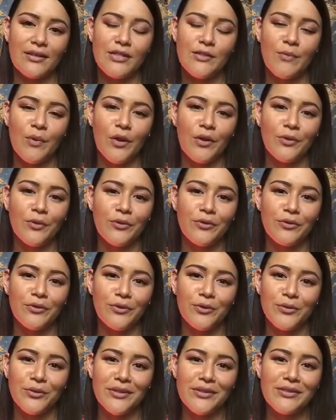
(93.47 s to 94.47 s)
sparkle
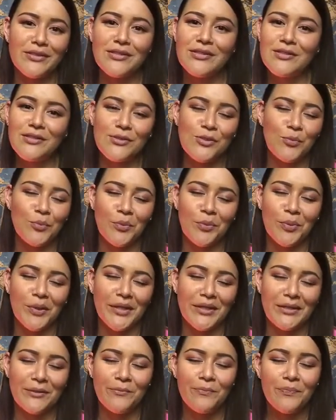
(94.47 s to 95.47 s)
through, and it's just super
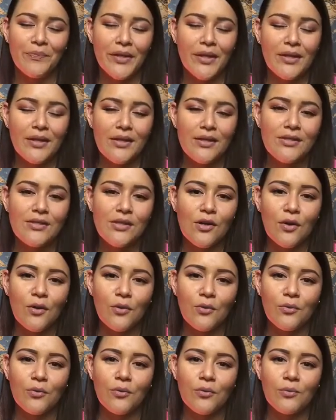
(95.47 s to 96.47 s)
pretty.
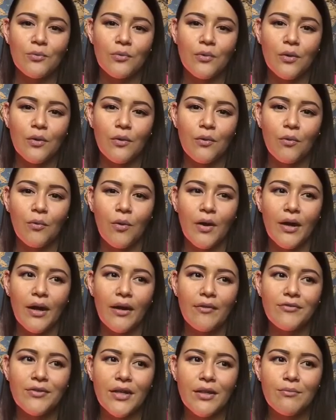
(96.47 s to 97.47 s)
So what
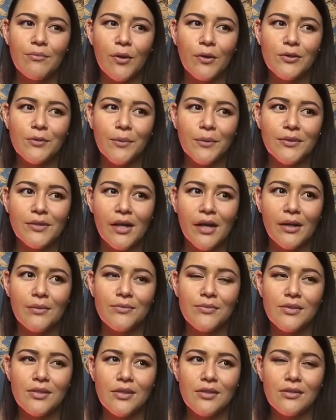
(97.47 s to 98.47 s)
I've done multiple
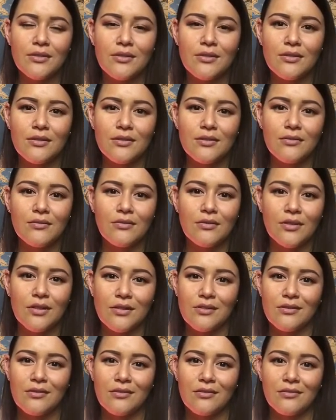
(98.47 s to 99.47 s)
times is
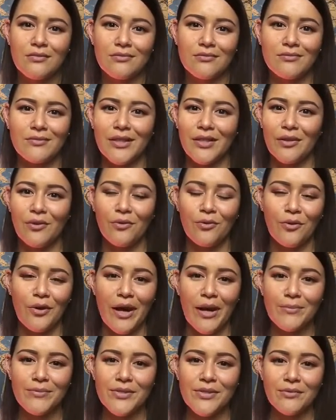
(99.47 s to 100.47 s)
just
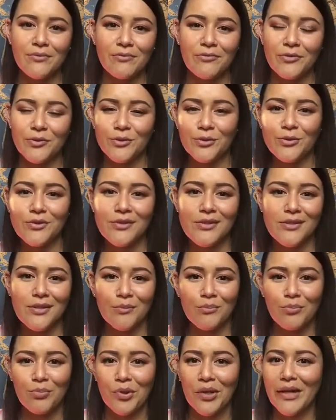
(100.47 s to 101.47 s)
grab some food,
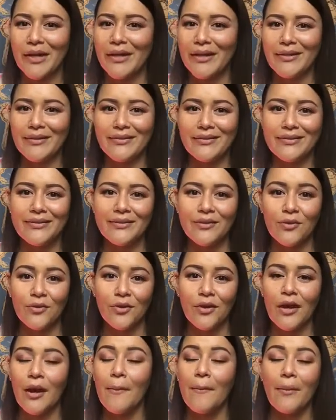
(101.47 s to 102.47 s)
some bread
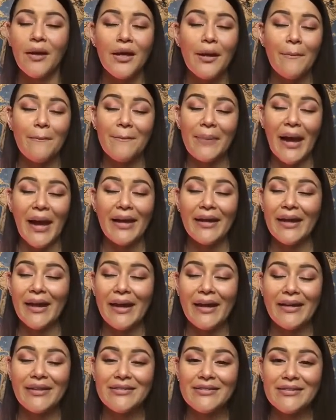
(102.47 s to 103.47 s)
or a
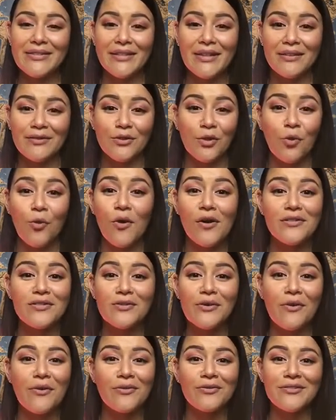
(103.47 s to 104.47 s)
baguette and
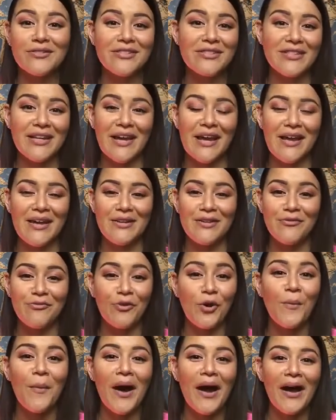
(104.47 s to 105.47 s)
croissants and
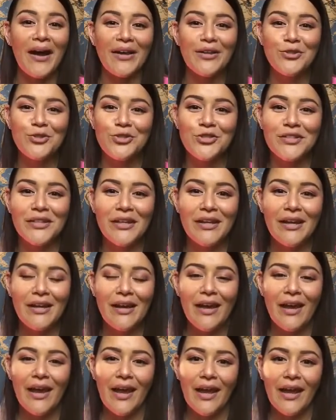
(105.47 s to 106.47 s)
fromage
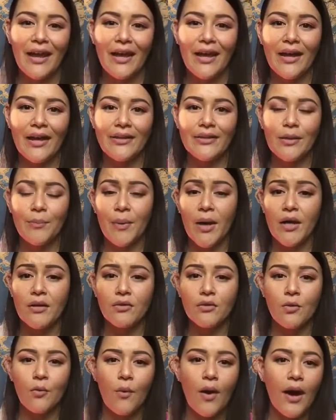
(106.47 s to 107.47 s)
and a
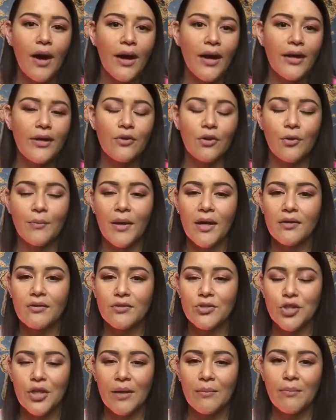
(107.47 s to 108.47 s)
bottle of wine or a
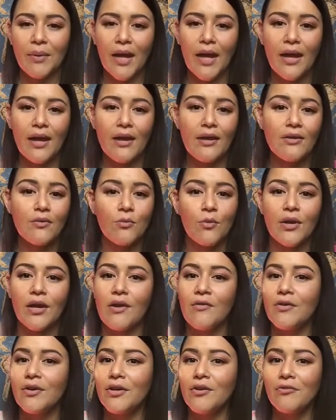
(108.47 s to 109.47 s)
bottle of champagne,
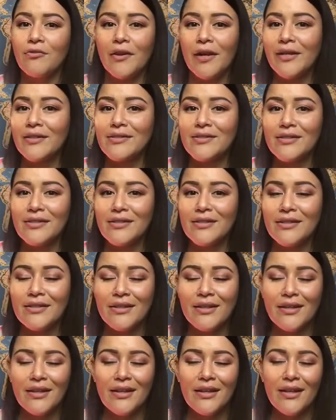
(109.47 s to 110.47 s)
whatever you're
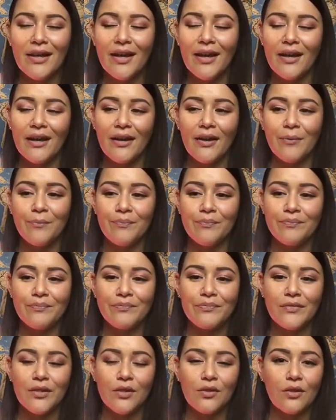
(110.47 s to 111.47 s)
fancy,
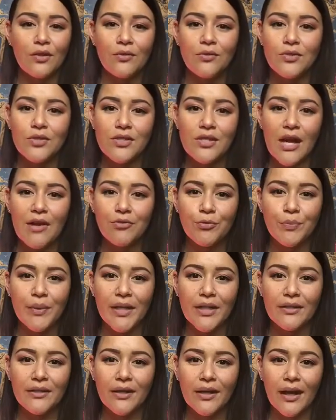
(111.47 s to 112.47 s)
and just have a
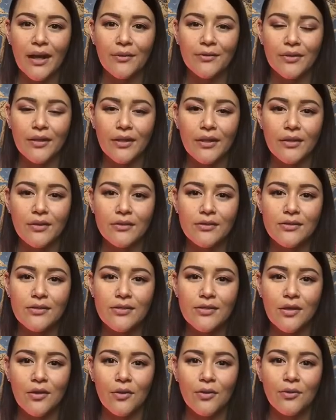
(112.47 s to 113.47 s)
picnic out there.
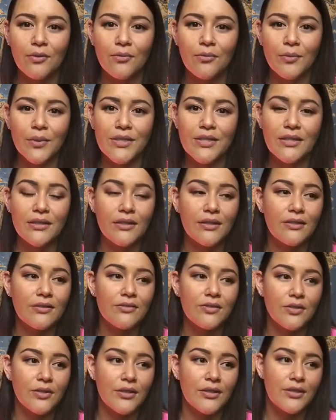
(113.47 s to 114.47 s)
So we did
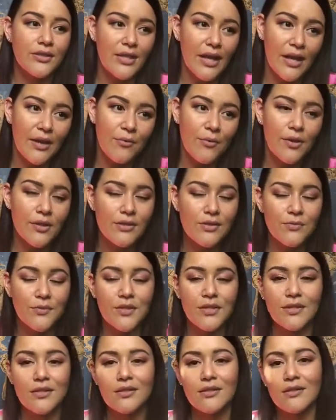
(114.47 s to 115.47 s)
it during the day once, we
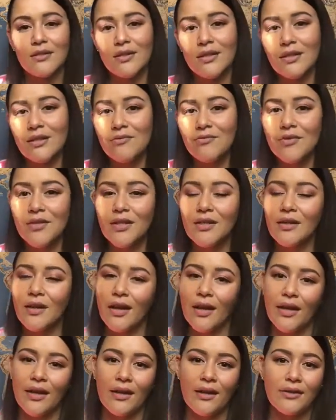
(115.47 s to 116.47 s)
did it in the evening,
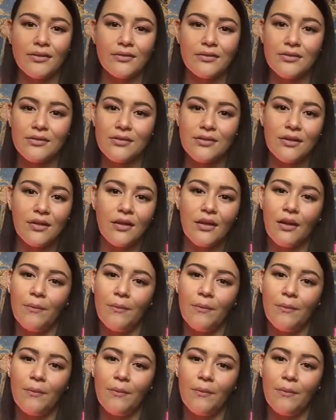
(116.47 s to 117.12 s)
and